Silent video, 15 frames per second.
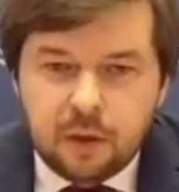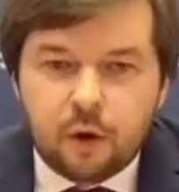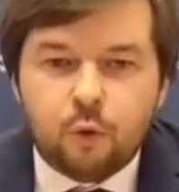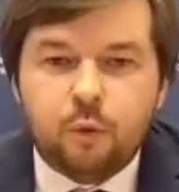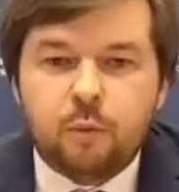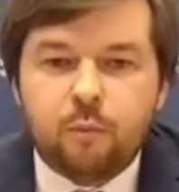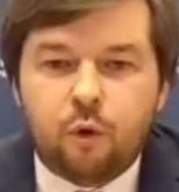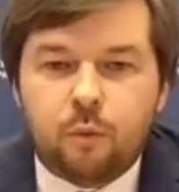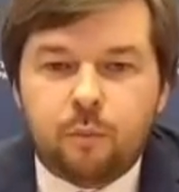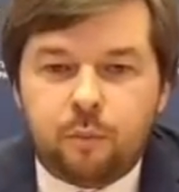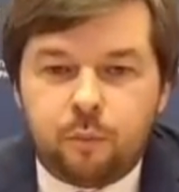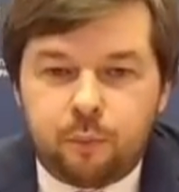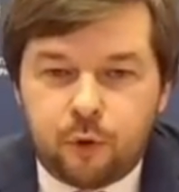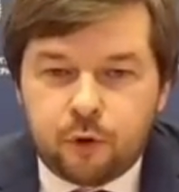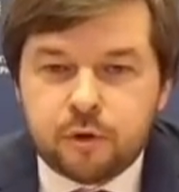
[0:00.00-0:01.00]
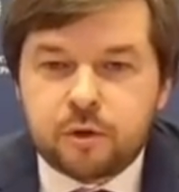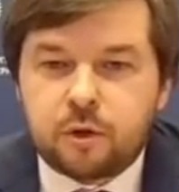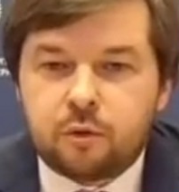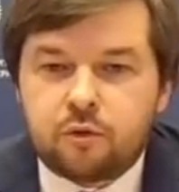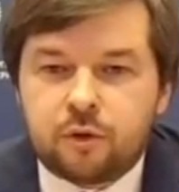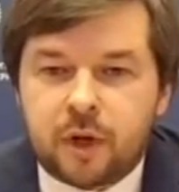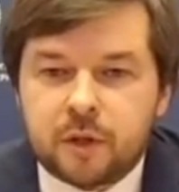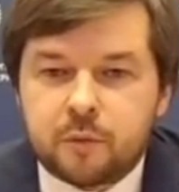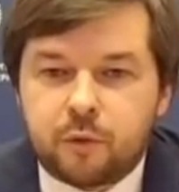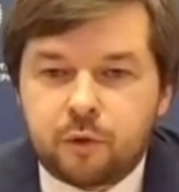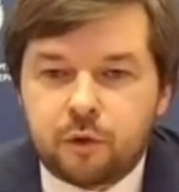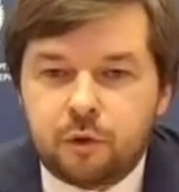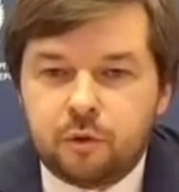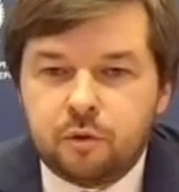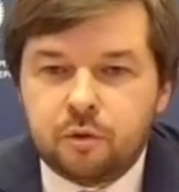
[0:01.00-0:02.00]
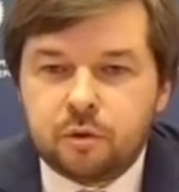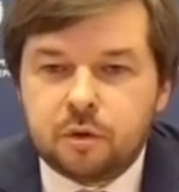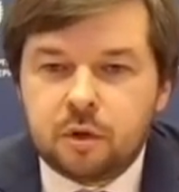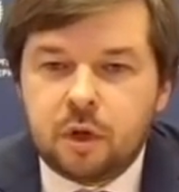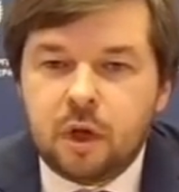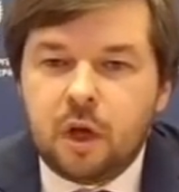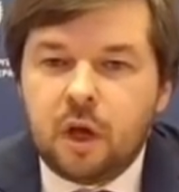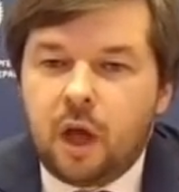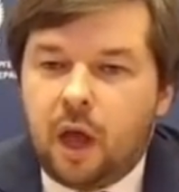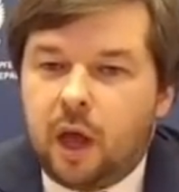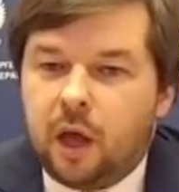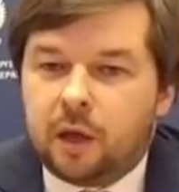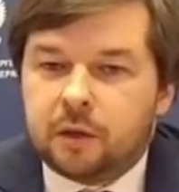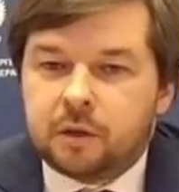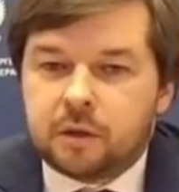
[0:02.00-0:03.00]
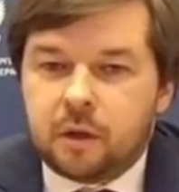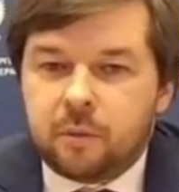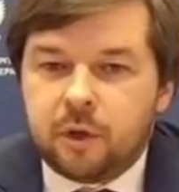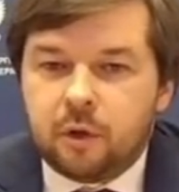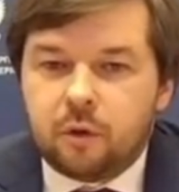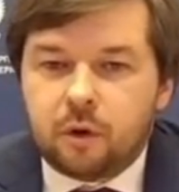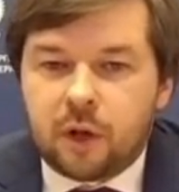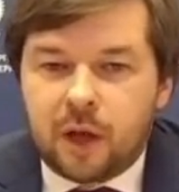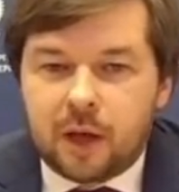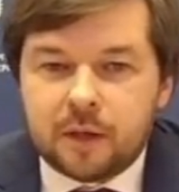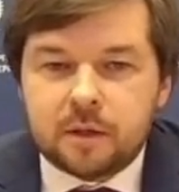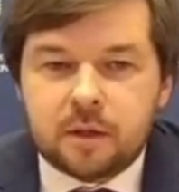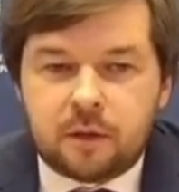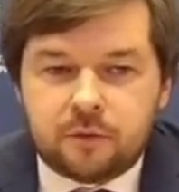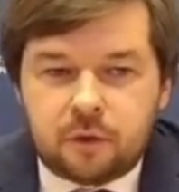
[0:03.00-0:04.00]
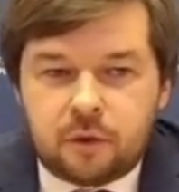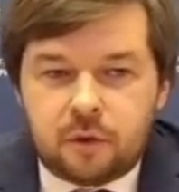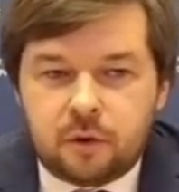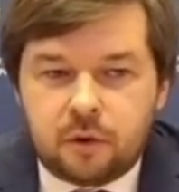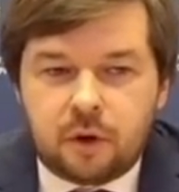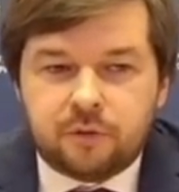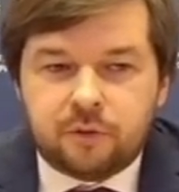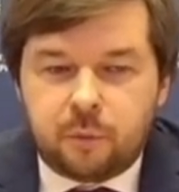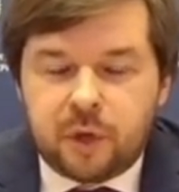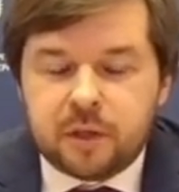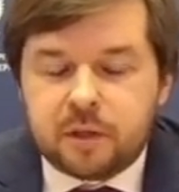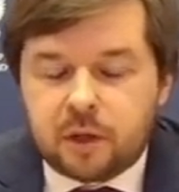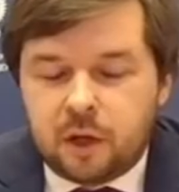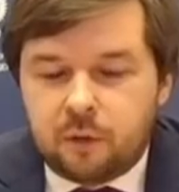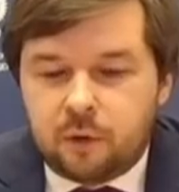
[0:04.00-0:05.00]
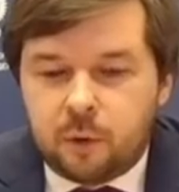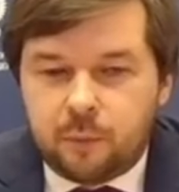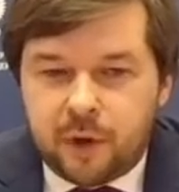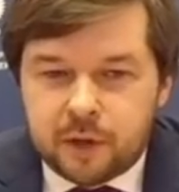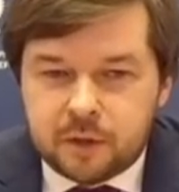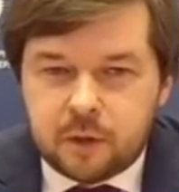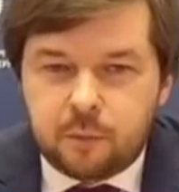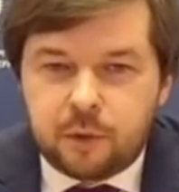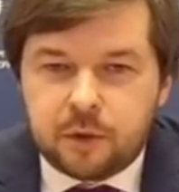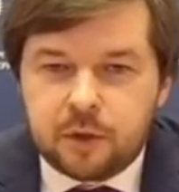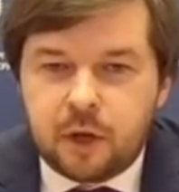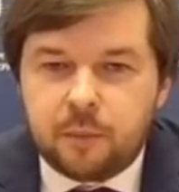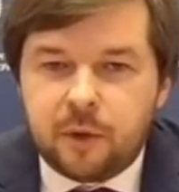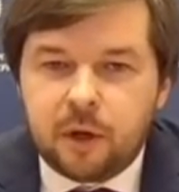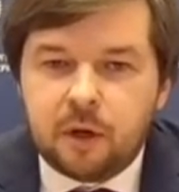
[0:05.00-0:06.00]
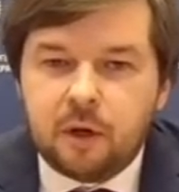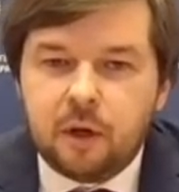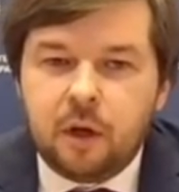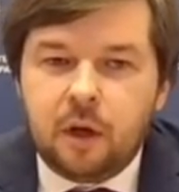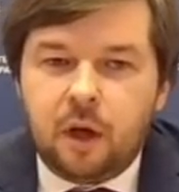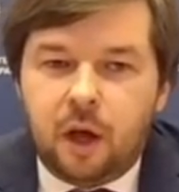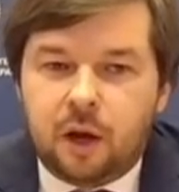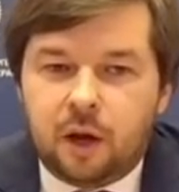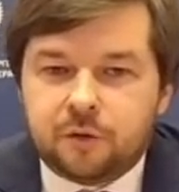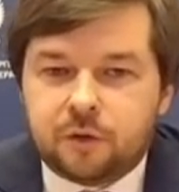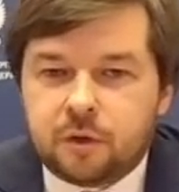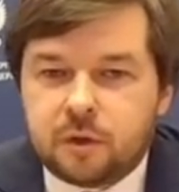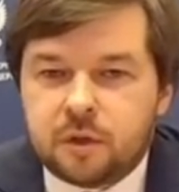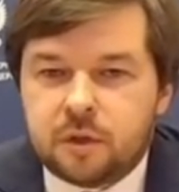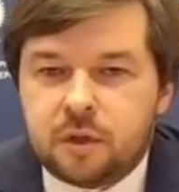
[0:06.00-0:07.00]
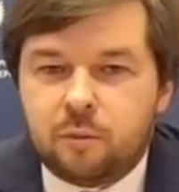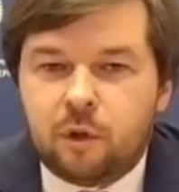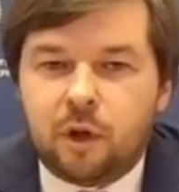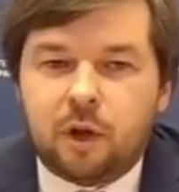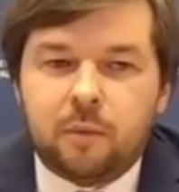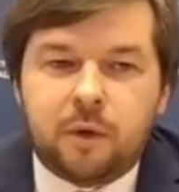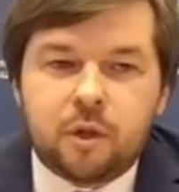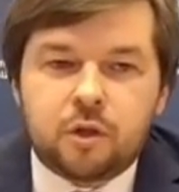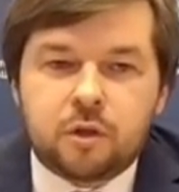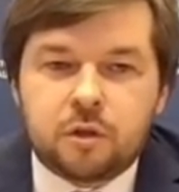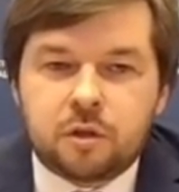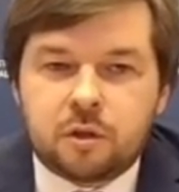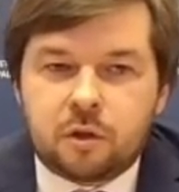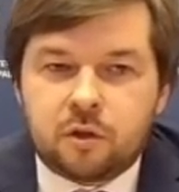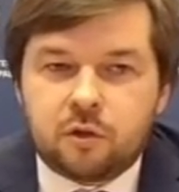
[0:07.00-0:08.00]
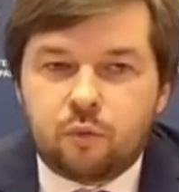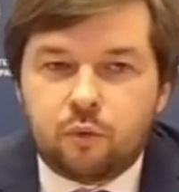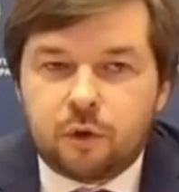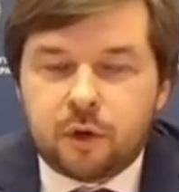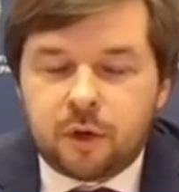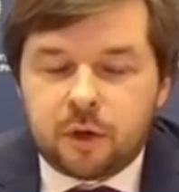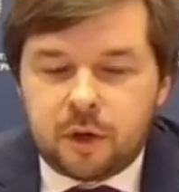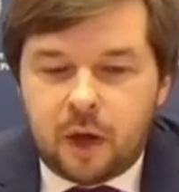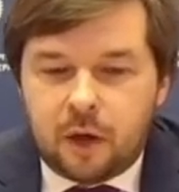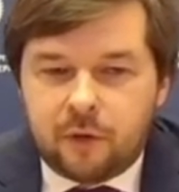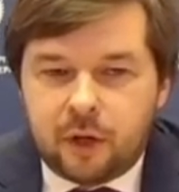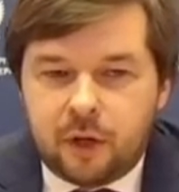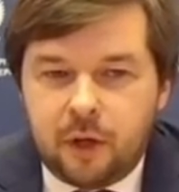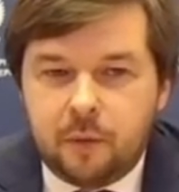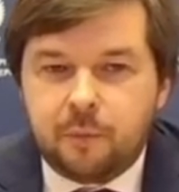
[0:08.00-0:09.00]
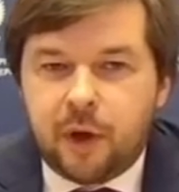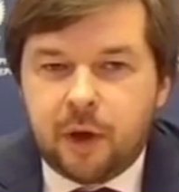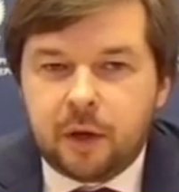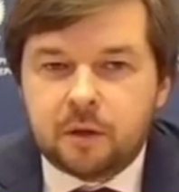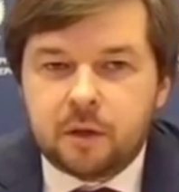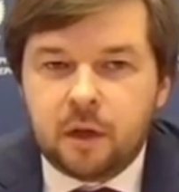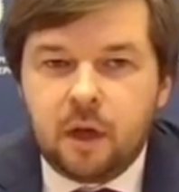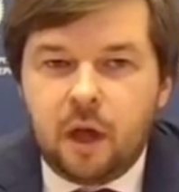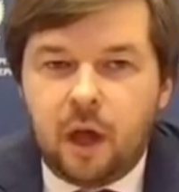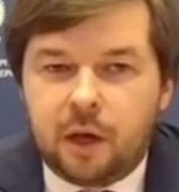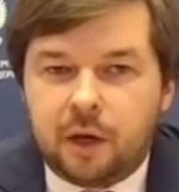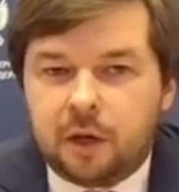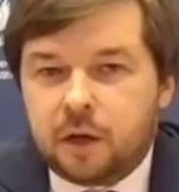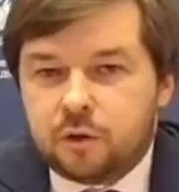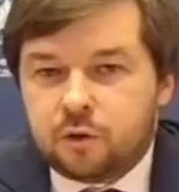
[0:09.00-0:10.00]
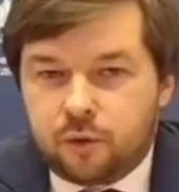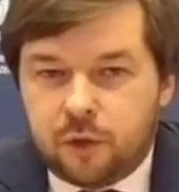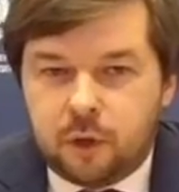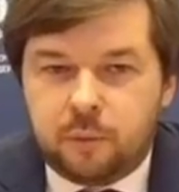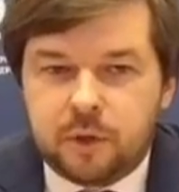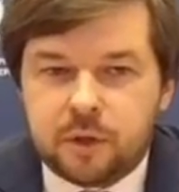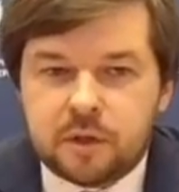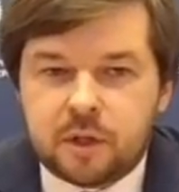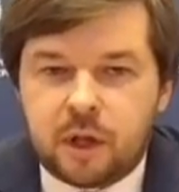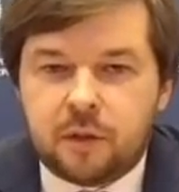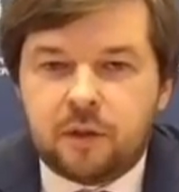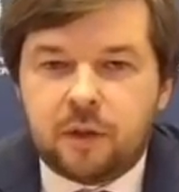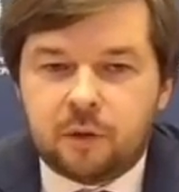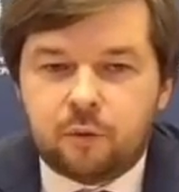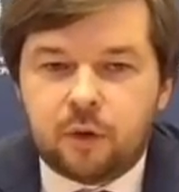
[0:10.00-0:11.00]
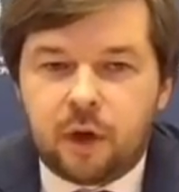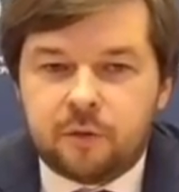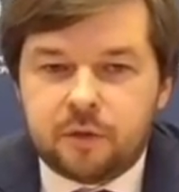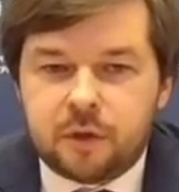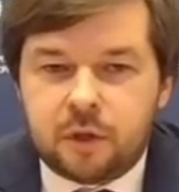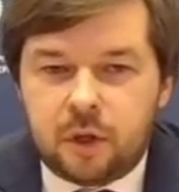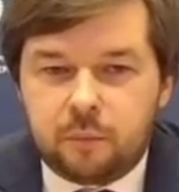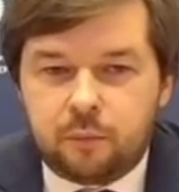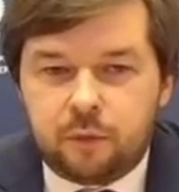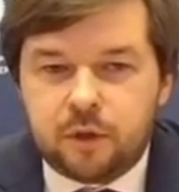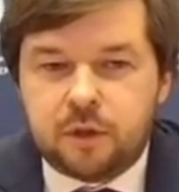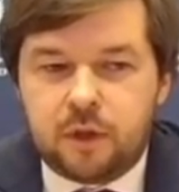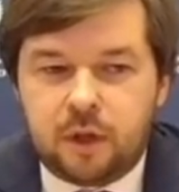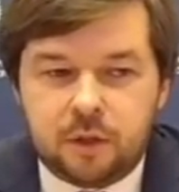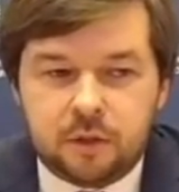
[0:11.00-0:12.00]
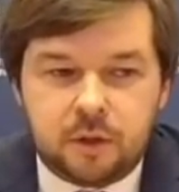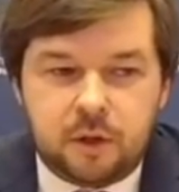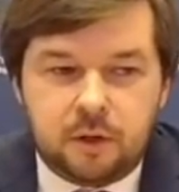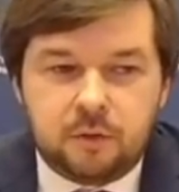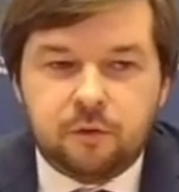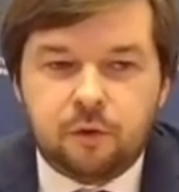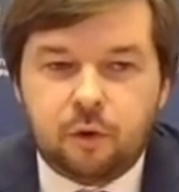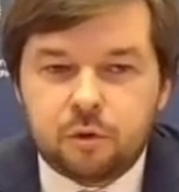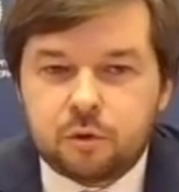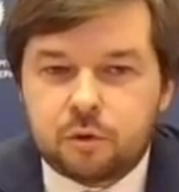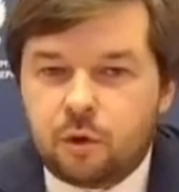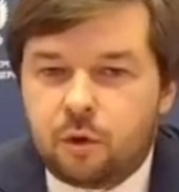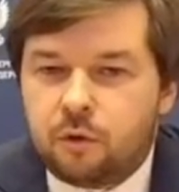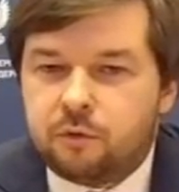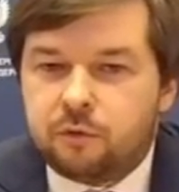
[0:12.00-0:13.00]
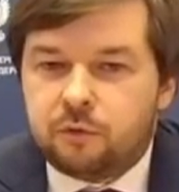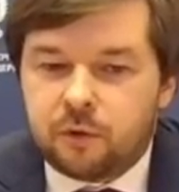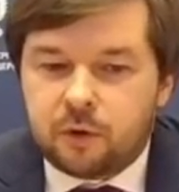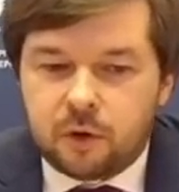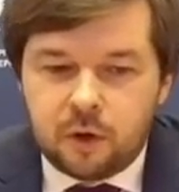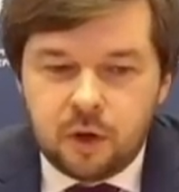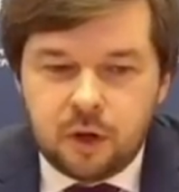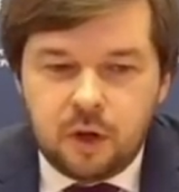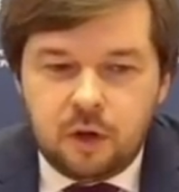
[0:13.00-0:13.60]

there will be more personal transport use, and the middle class after basically we're past the pandemic and after the stimuli measures start working and having an impact. And it has already been said that we have seen unprecedented inflows of